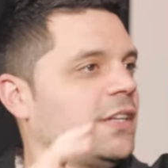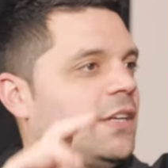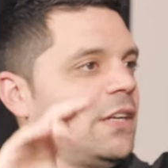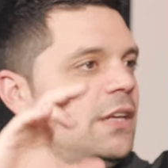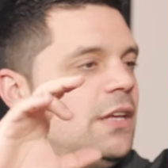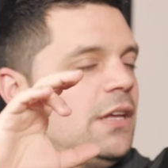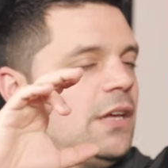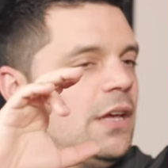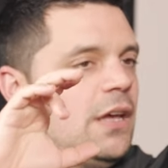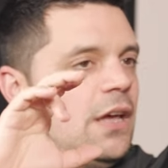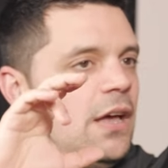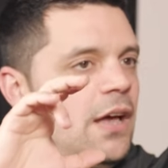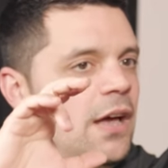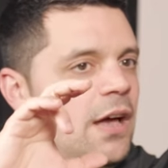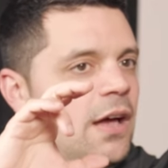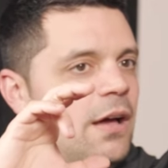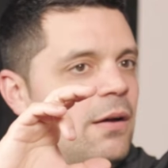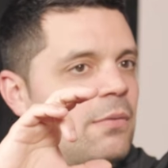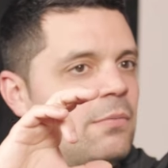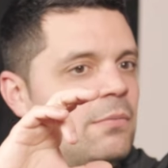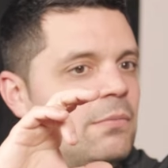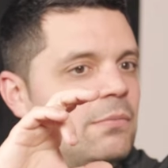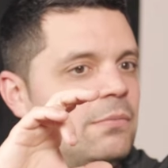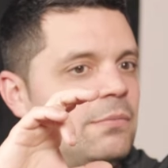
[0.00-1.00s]
Mm-hmm.
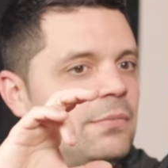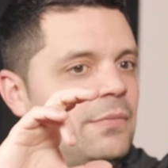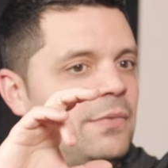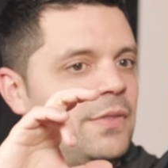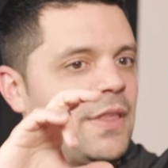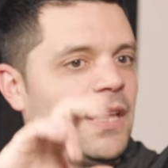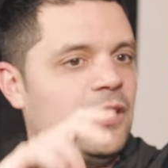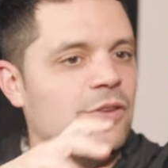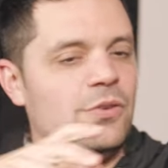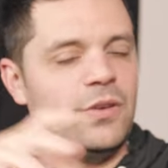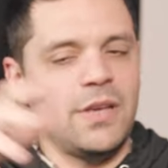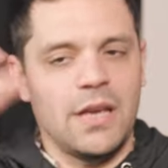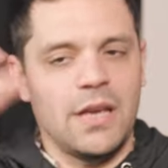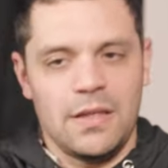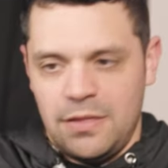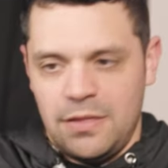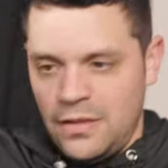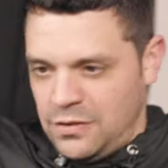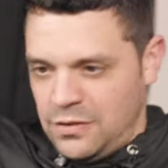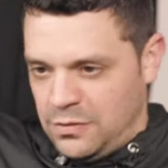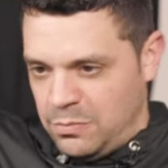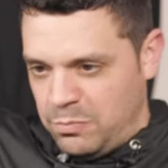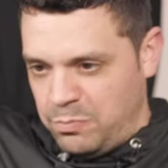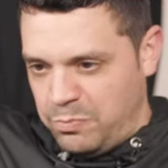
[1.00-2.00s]
Um, then you get
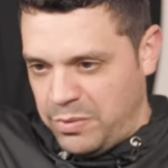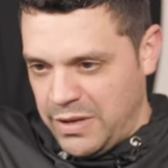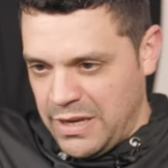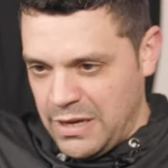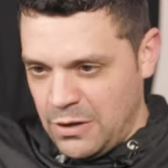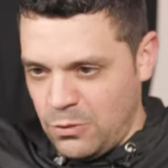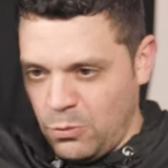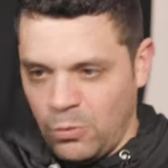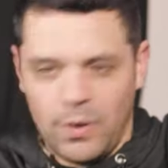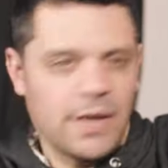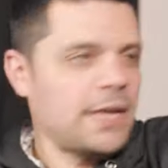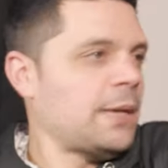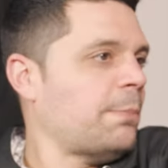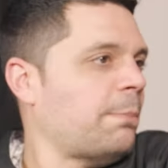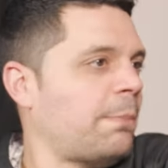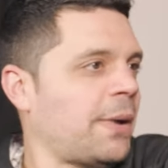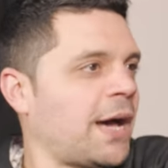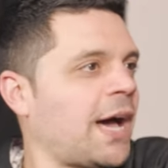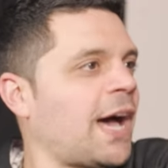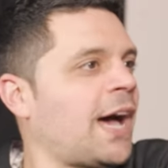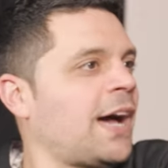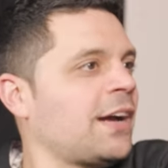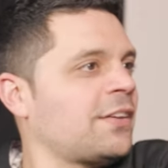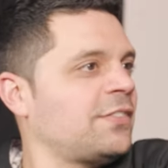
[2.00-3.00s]
this big white
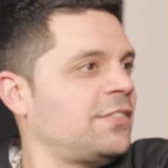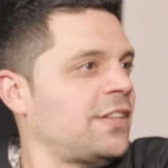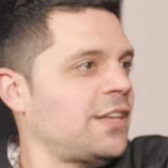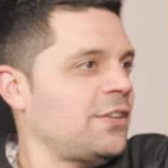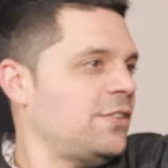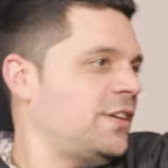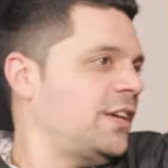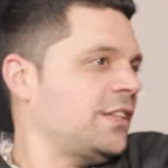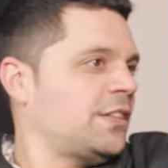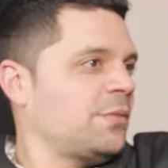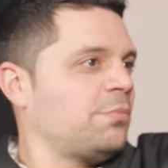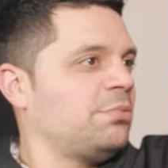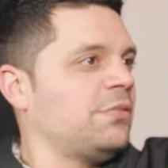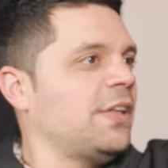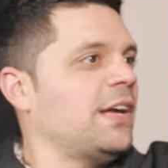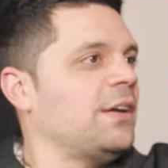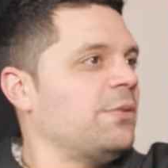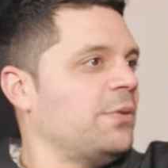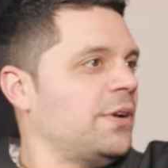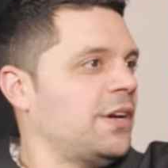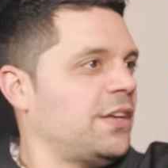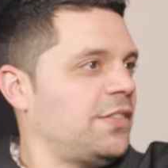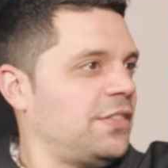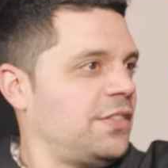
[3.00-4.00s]
box that you get to play
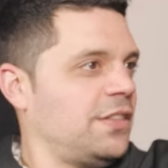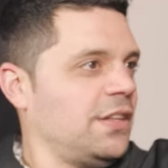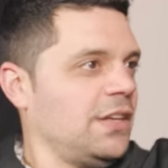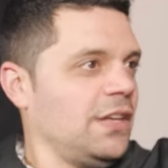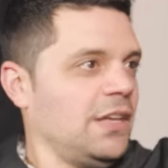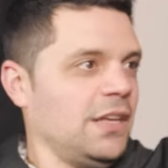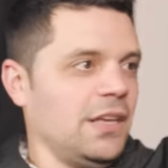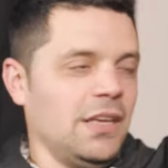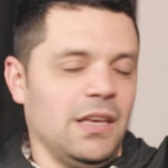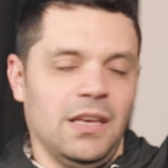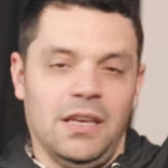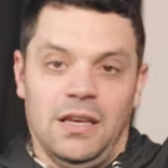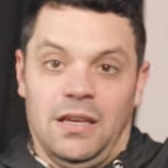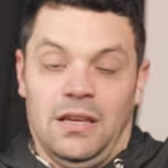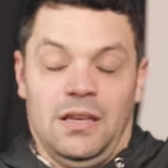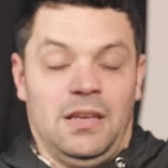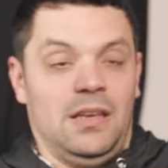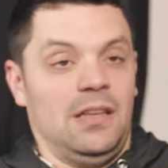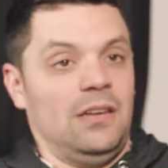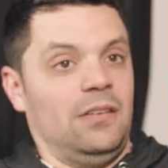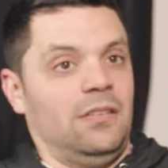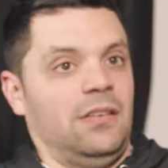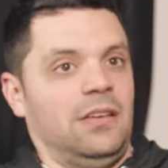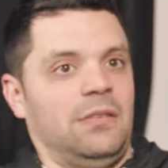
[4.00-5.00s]
with
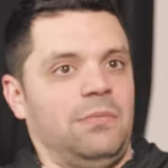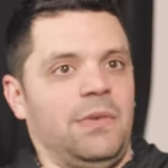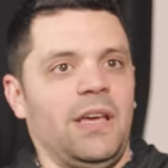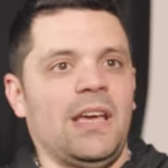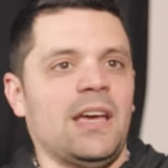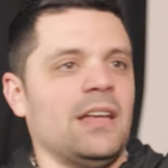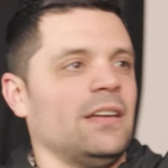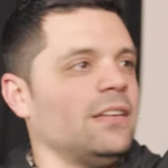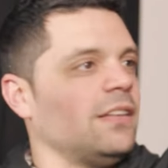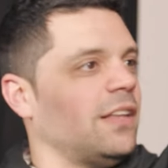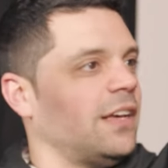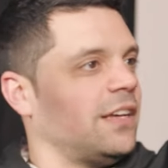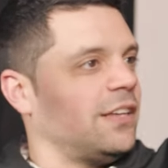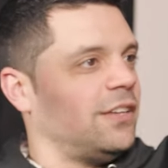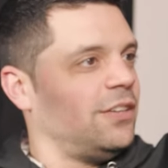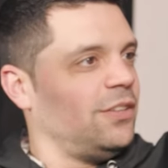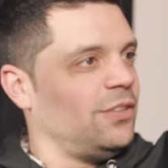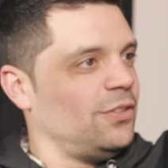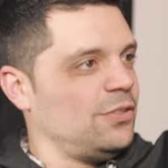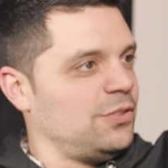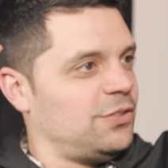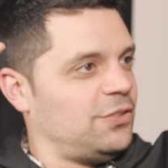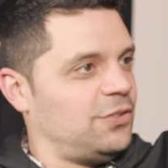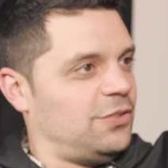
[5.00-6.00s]
and you're like, man, like
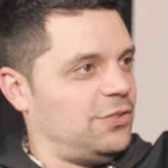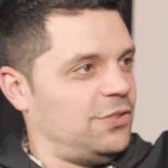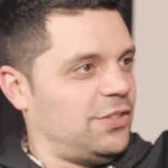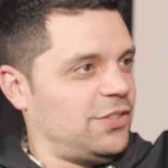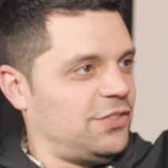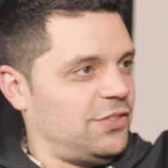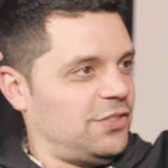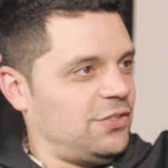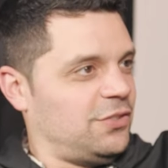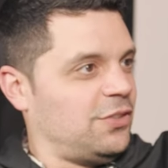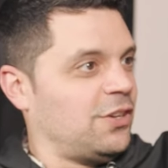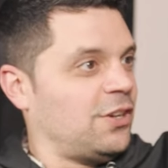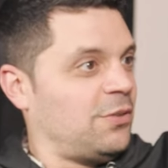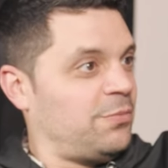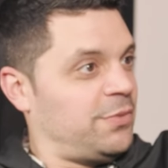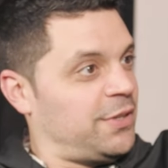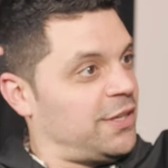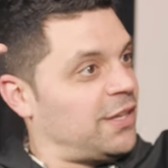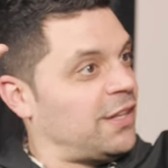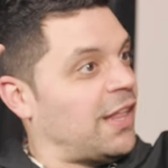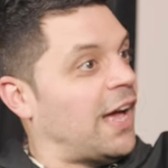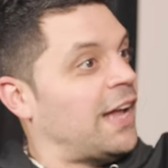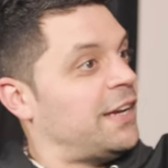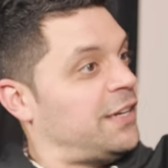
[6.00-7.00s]
this is going to be
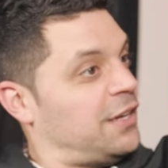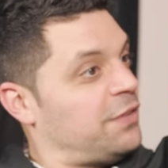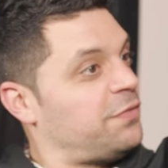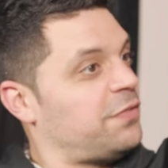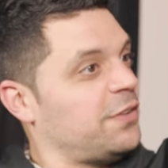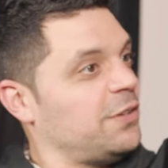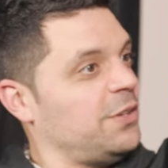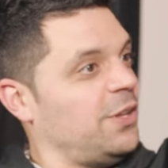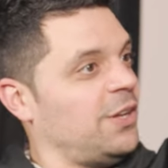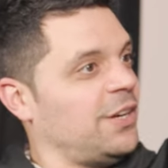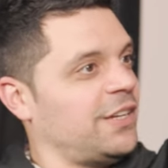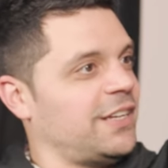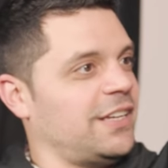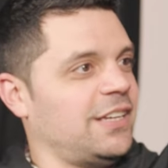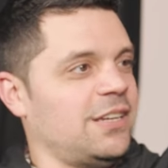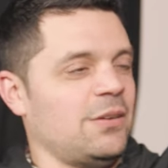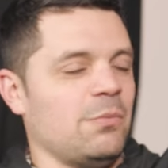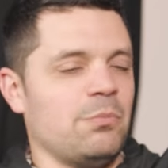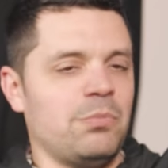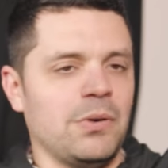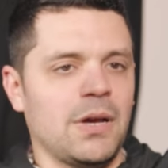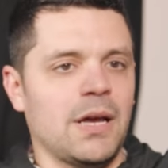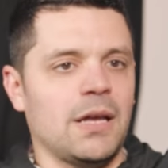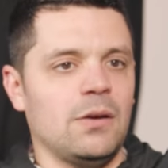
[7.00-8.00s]
a lot different looking. Yeah.
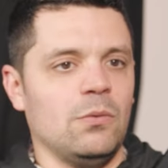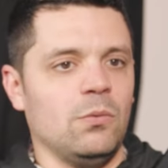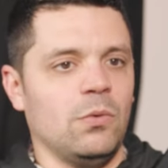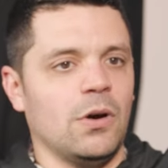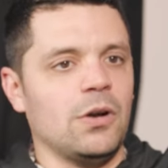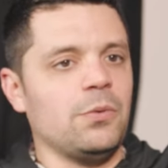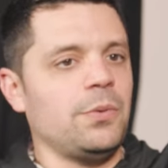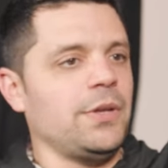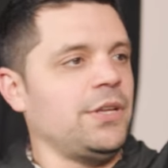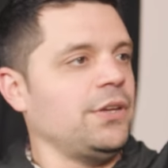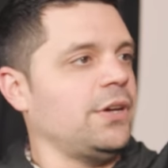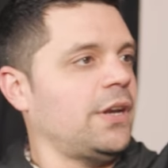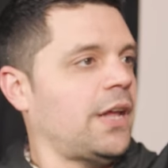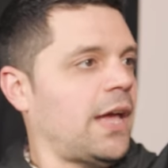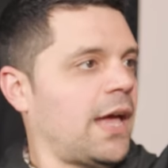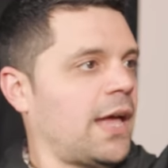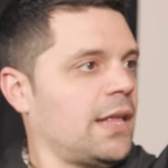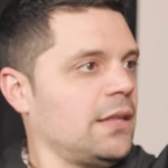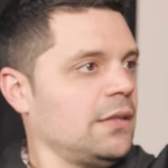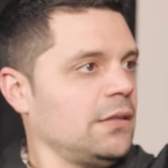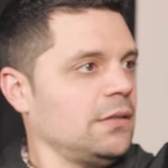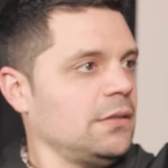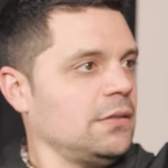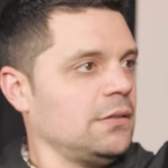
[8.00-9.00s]
But what are we good at?
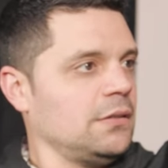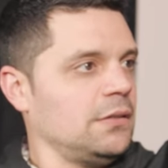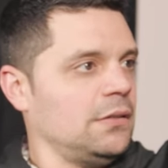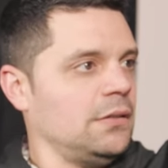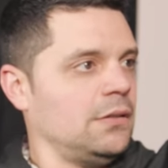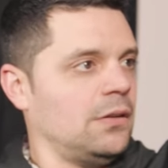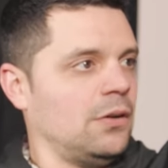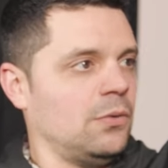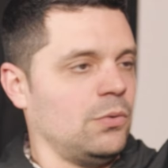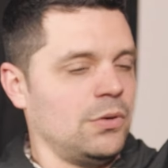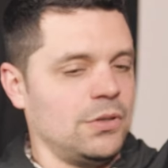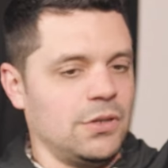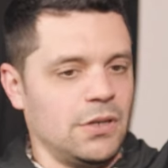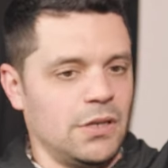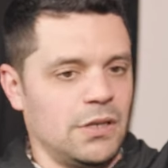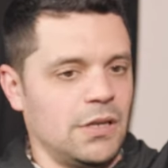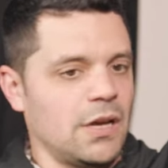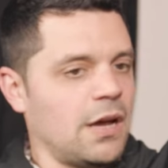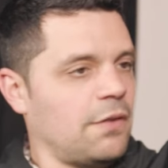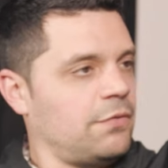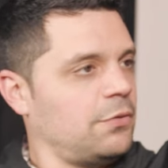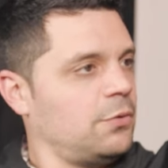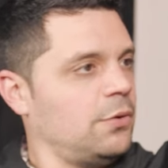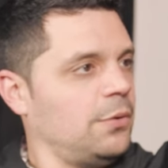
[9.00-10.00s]
You know, we're good at
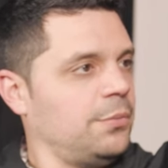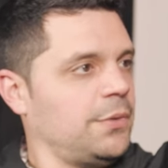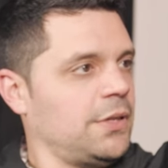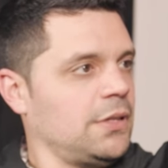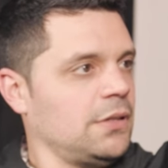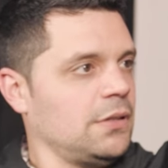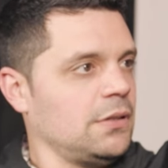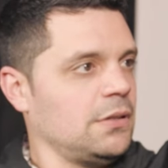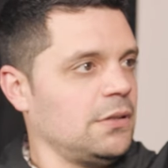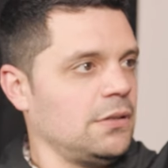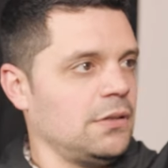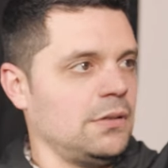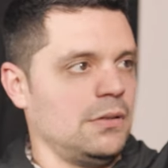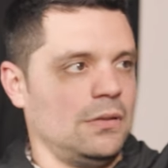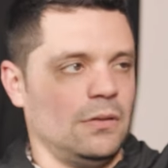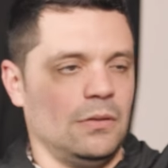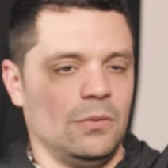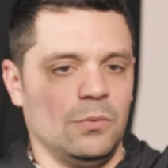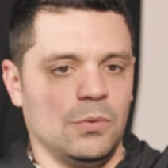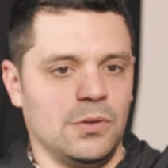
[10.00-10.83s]
golf equipment, mm-hmm.